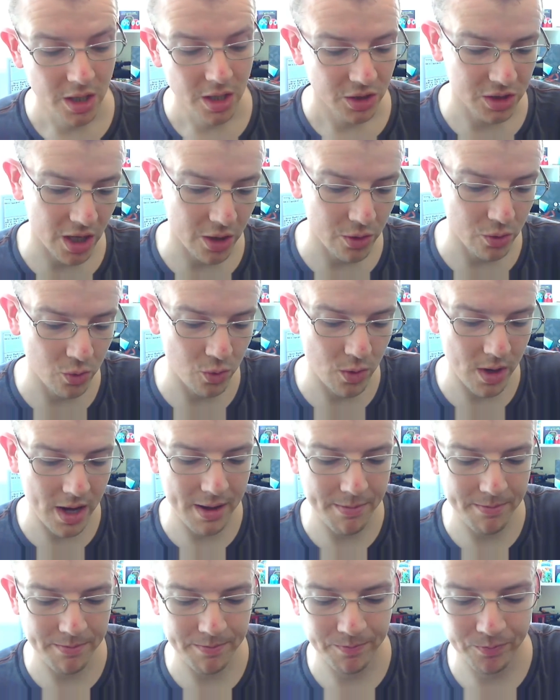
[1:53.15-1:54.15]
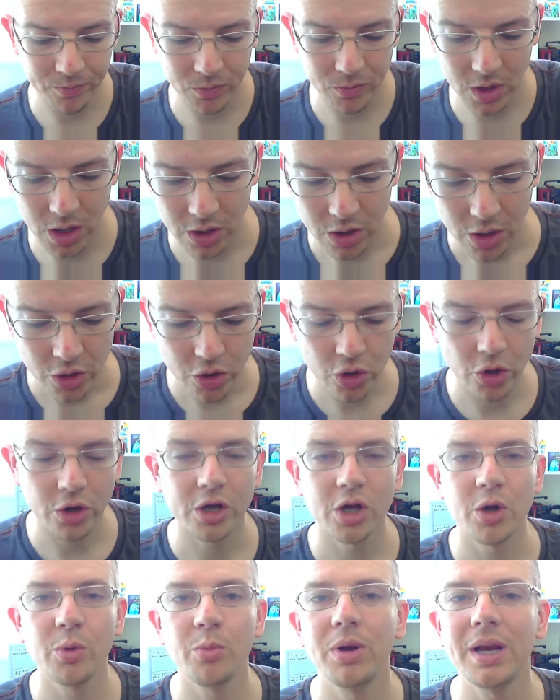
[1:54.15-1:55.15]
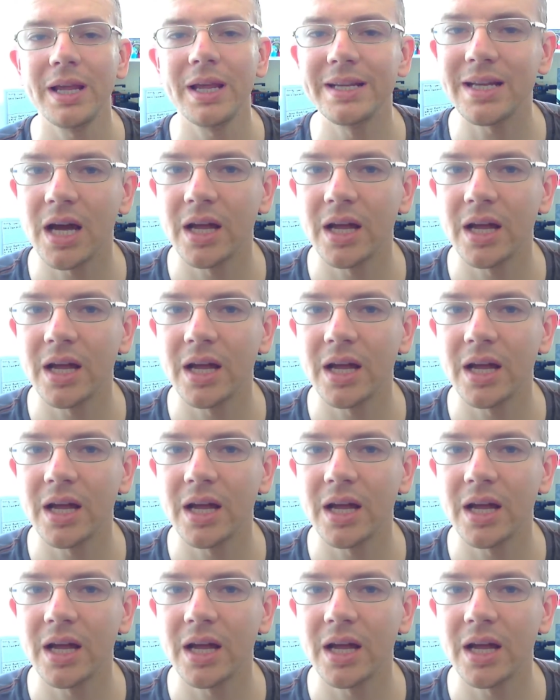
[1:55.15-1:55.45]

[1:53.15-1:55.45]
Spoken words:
So not a complete